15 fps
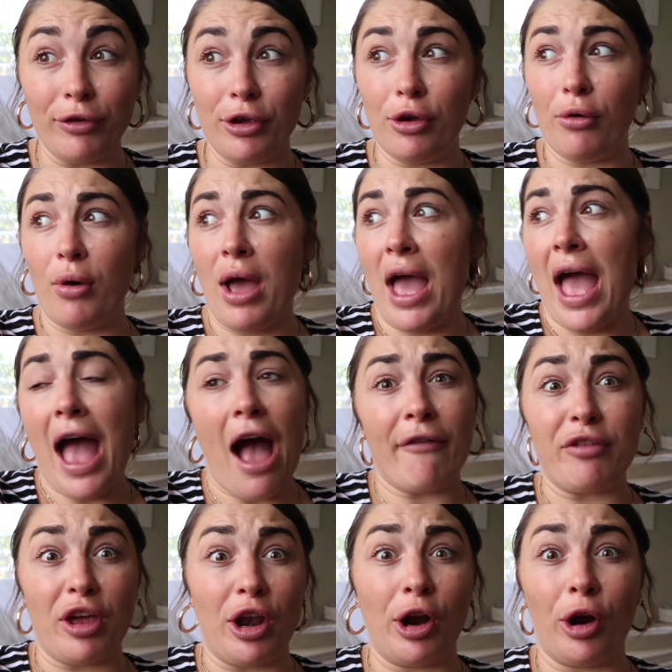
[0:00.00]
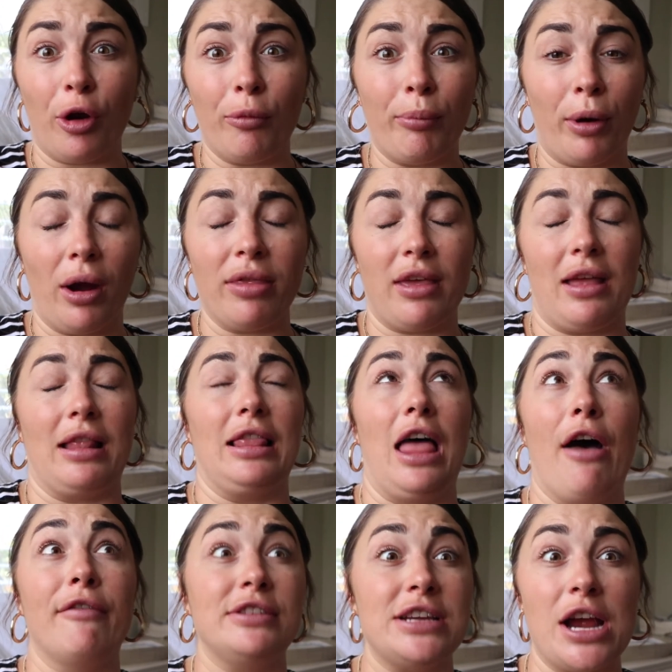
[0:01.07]
If you have done a home birth, I'd
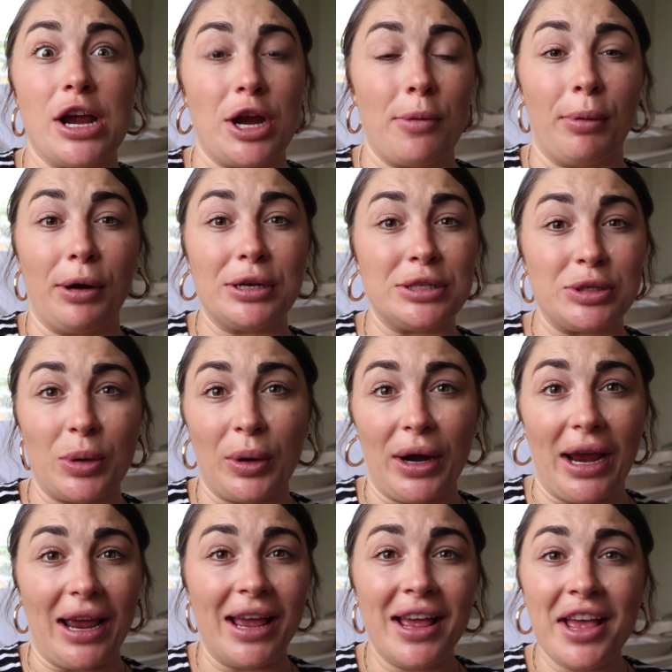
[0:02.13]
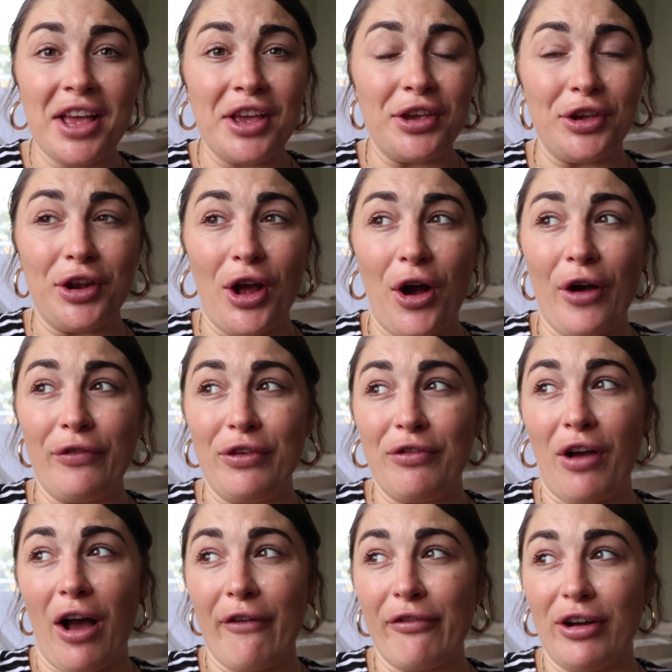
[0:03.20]
love to hear your birth story. You know, if you've
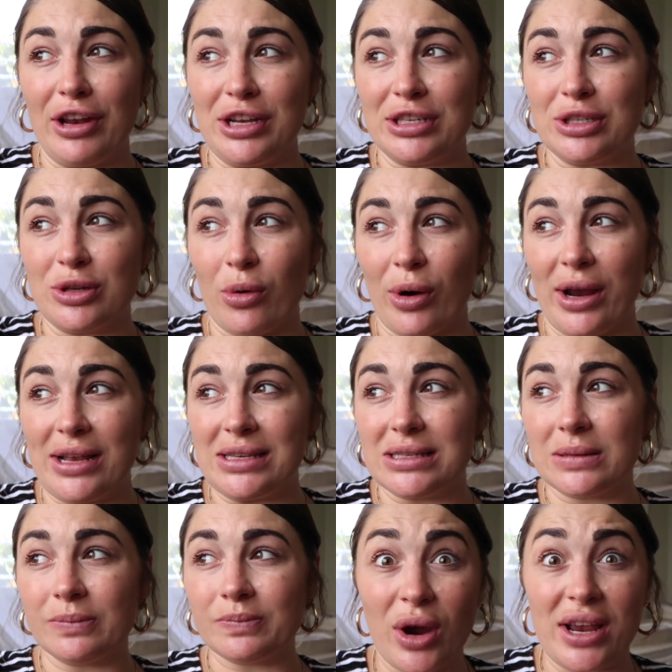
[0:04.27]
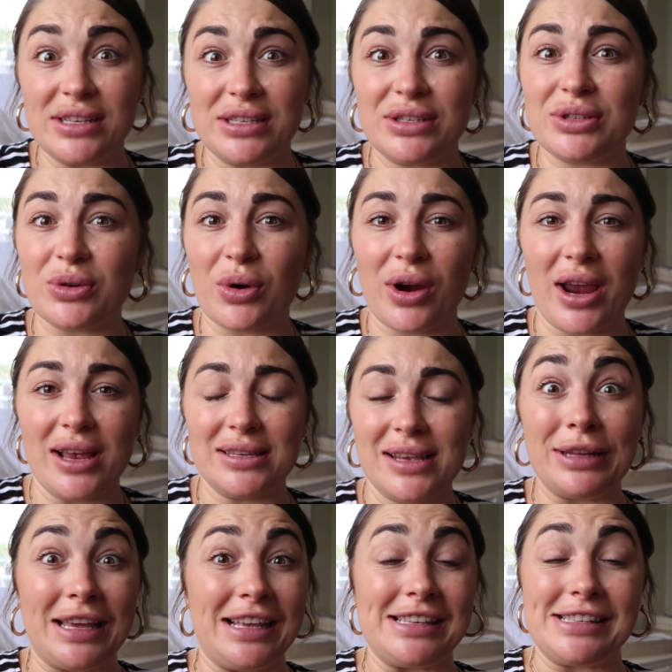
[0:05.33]
got funny stories, crazy stories,
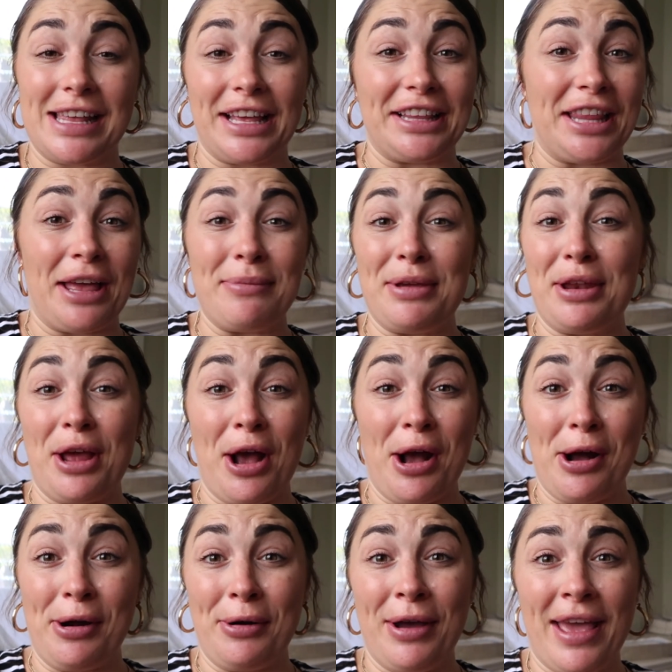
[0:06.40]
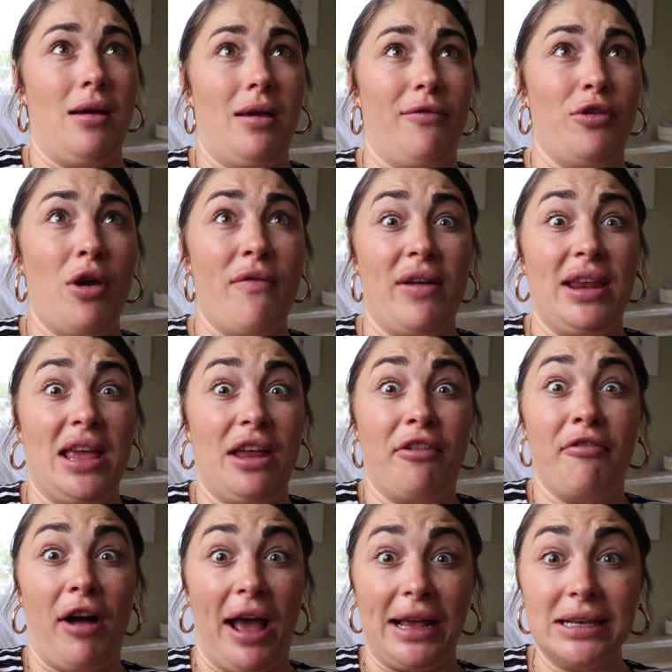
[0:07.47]
please like let me know. If you have any
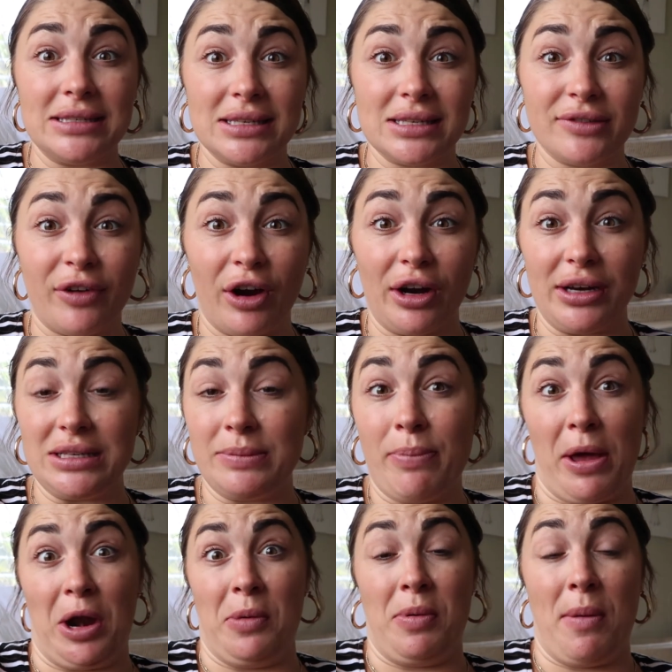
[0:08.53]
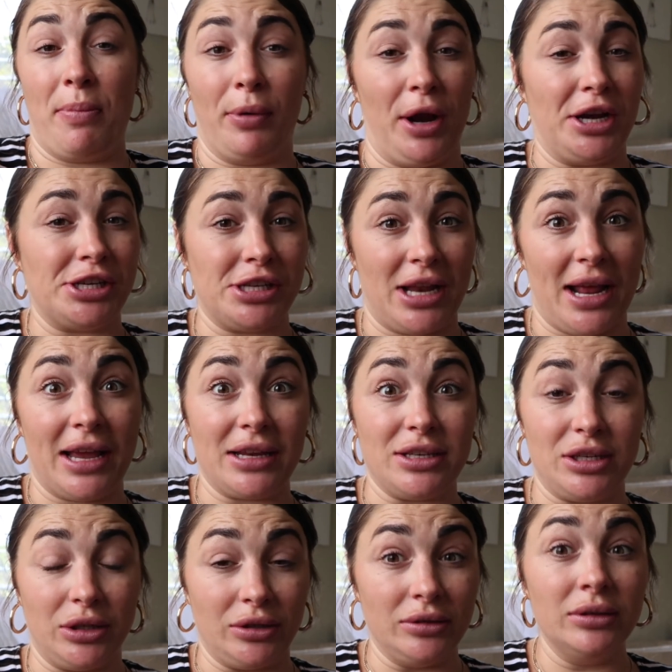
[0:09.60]
advice as far as better preparation that I can
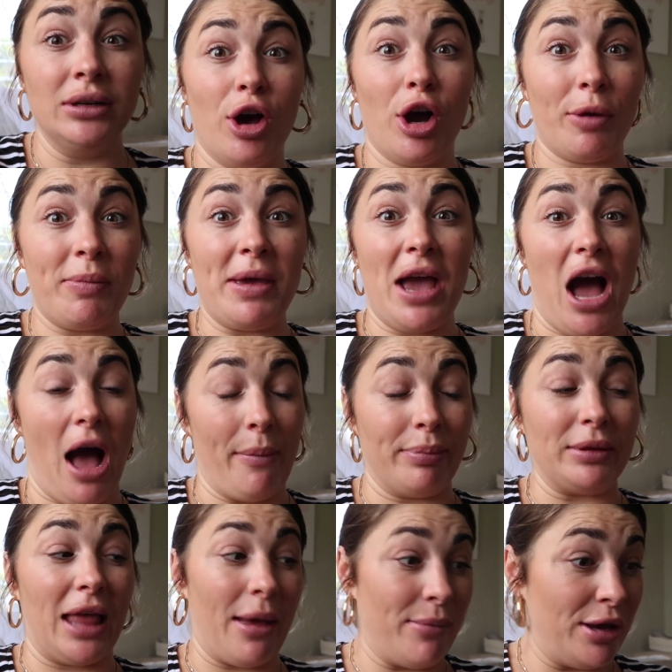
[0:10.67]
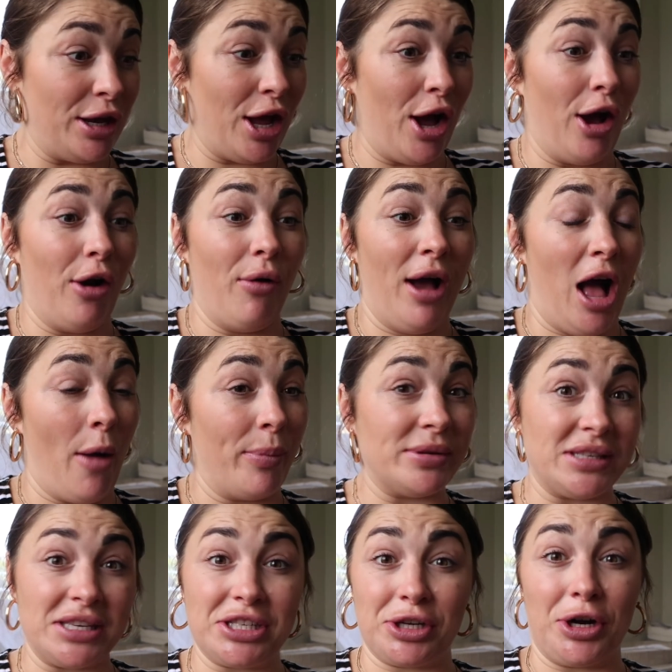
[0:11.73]
do, hook me up, let me know, help a
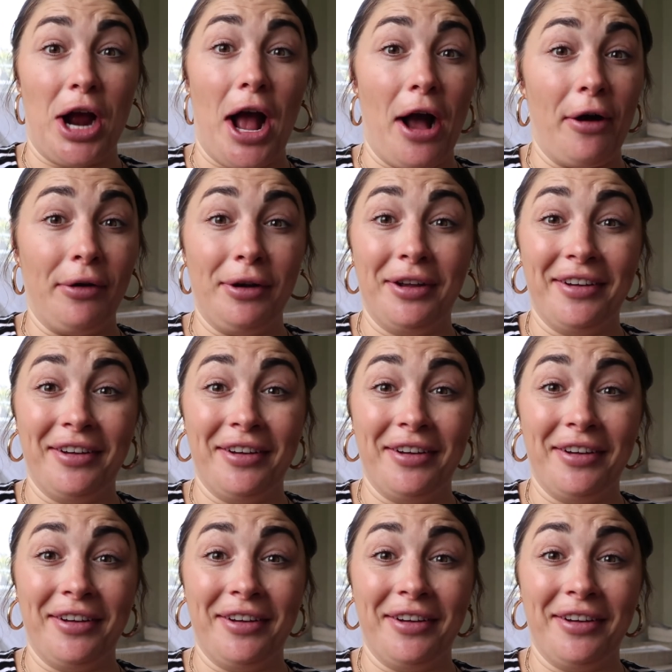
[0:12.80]
sister out.